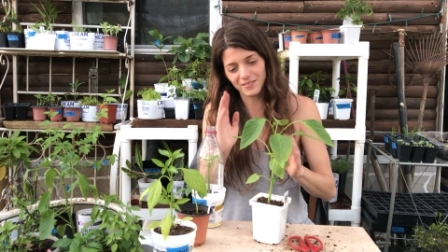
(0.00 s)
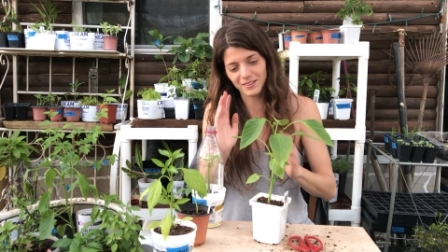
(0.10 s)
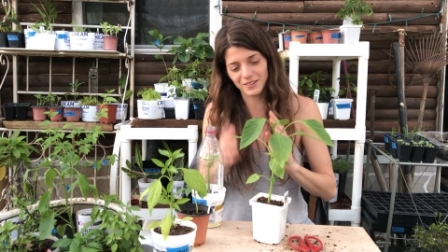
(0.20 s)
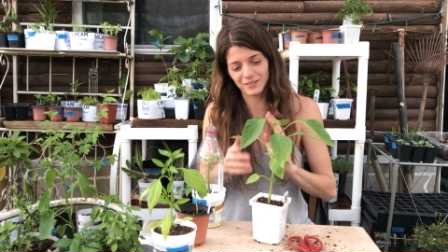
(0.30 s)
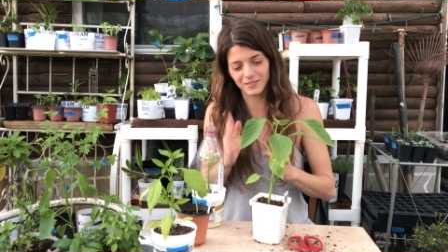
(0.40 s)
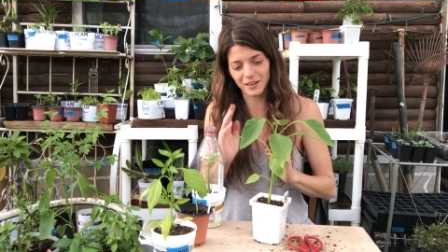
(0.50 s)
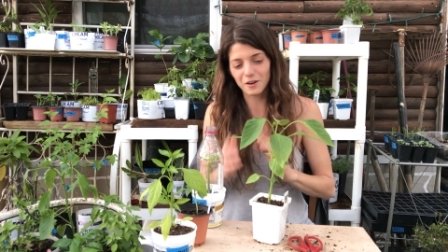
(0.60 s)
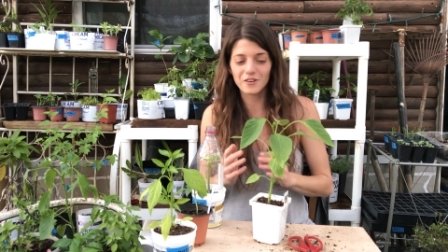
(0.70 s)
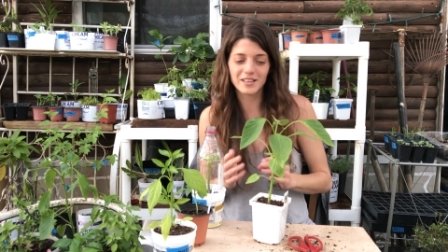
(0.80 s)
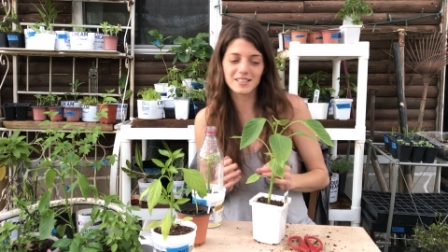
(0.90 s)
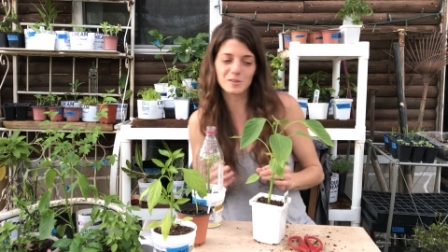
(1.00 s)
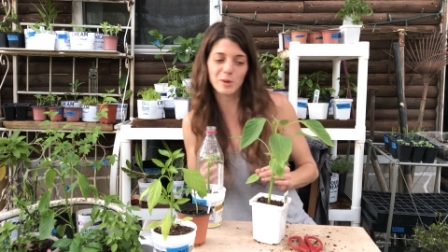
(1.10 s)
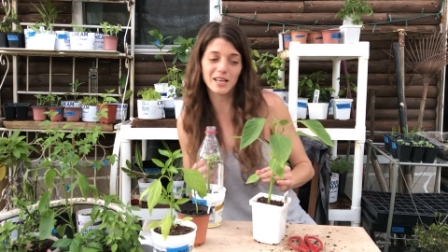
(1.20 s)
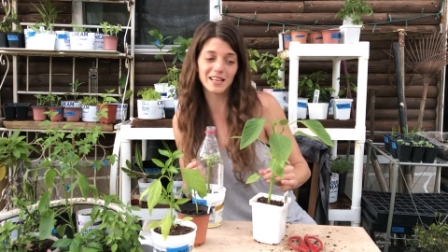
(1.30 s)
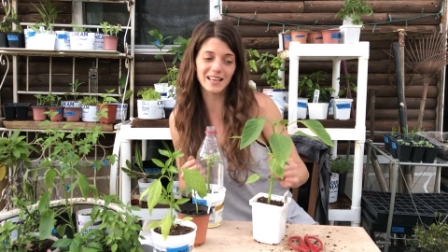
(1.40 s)
you know, like over
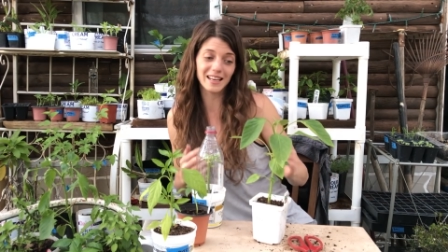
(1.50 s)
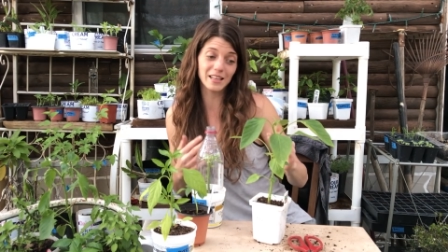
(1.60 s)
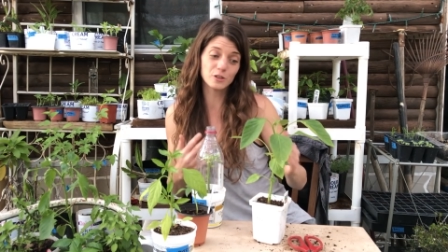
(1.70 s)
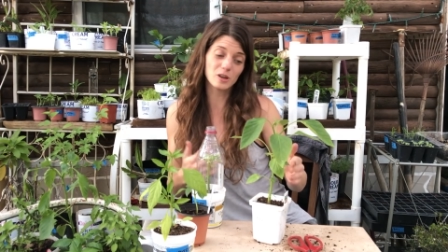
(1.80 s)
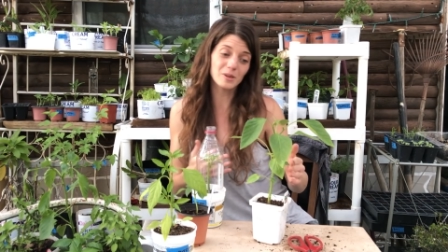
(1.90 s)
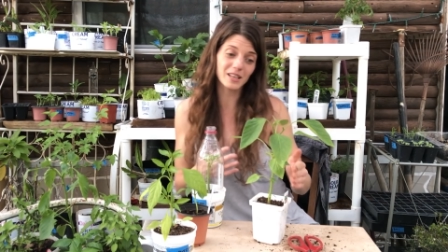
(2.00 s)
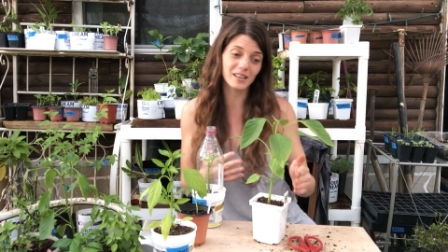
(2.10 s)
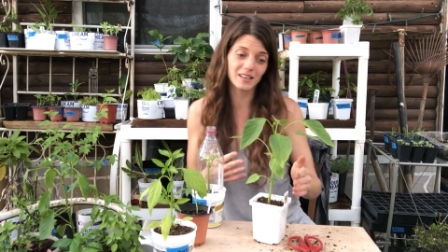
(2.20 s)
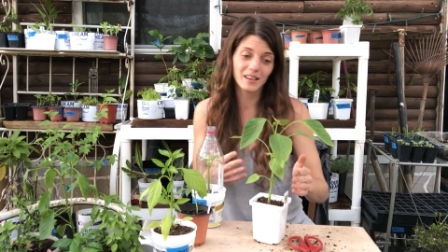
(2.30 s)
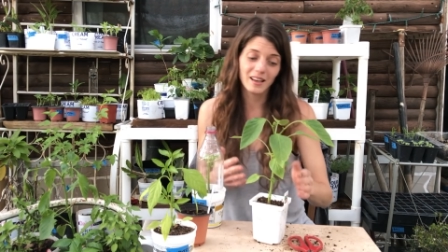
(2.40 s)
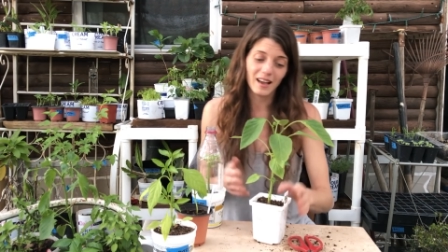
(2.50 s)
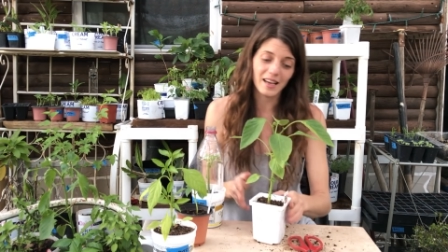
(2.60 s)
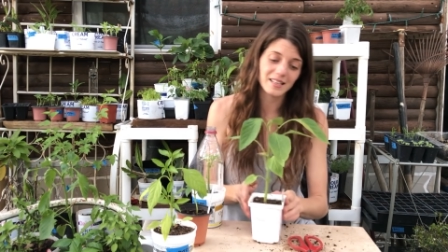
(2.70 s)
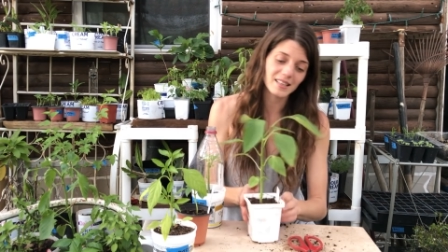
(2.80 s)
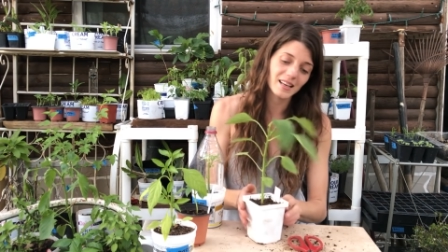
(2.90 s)
anticipating it and trimming it,
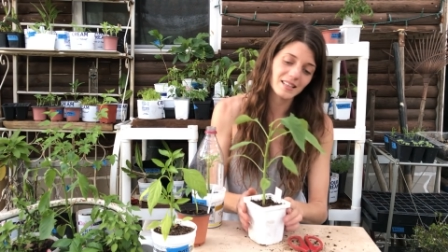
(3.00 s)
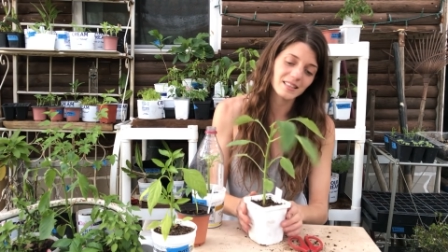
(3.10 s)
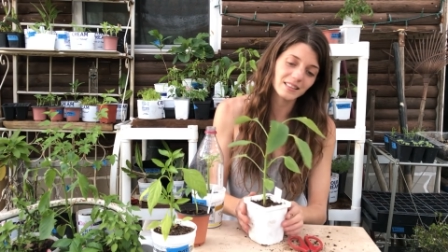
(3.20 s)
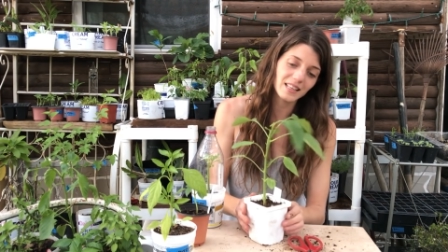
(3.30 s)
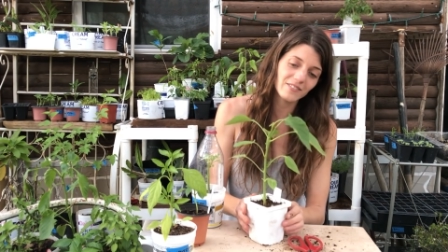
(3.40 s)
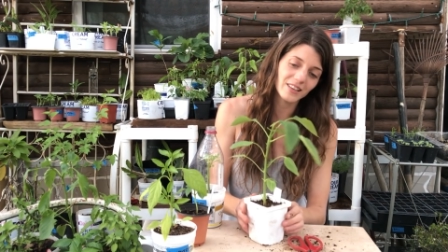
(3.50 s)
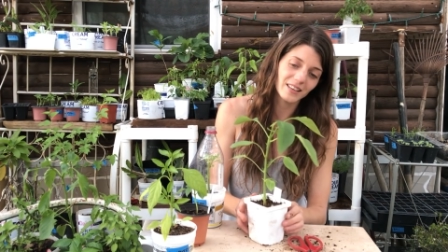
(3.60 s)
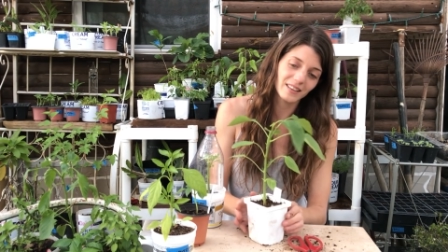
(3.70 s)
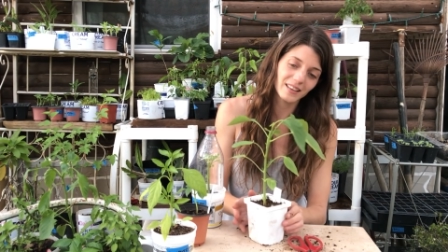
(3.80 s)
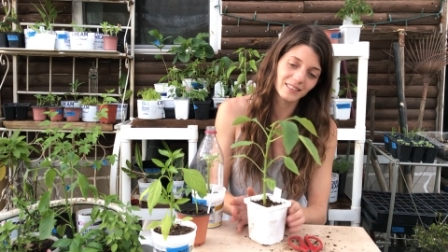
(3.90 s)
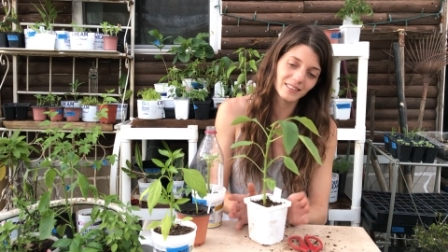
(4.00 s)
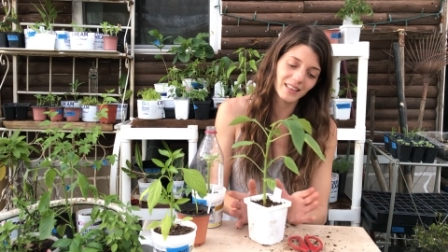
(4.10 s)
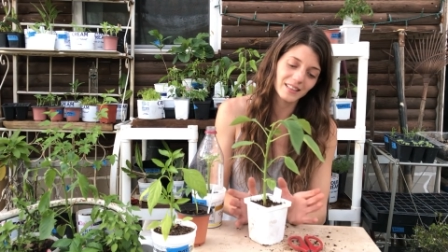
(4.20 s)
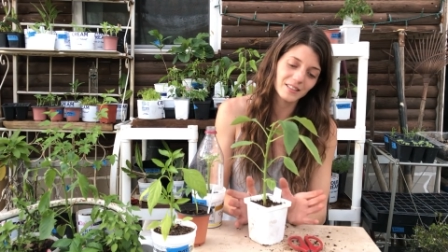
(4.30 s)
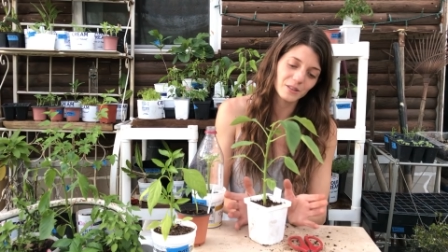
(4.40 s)
I decided to leave it and
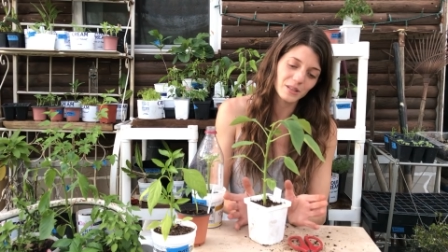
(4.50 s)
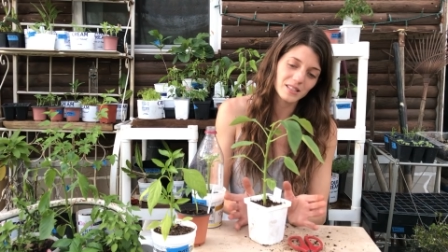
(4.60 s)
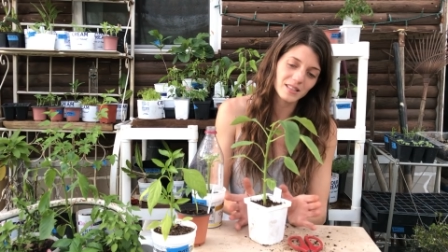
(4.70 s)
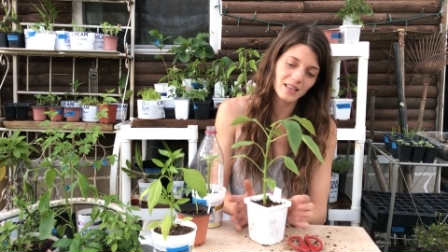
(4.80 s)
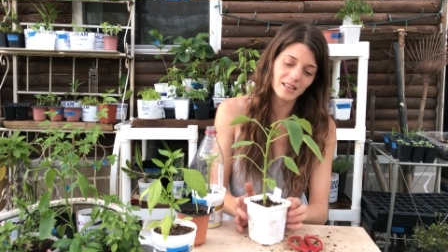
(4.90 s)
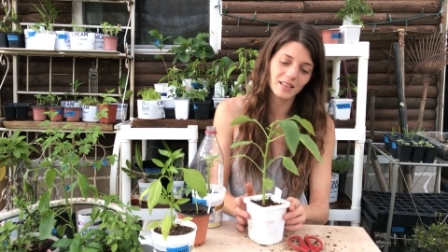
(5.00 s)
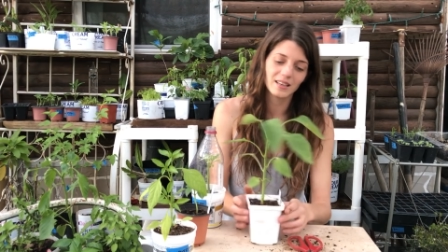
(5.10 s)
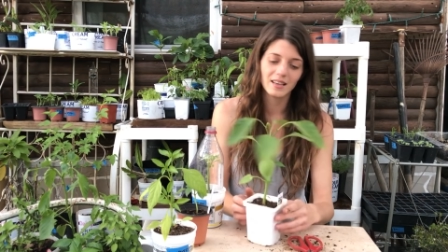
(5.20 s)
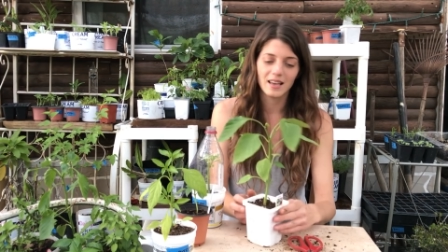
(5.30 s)
let it do its thing.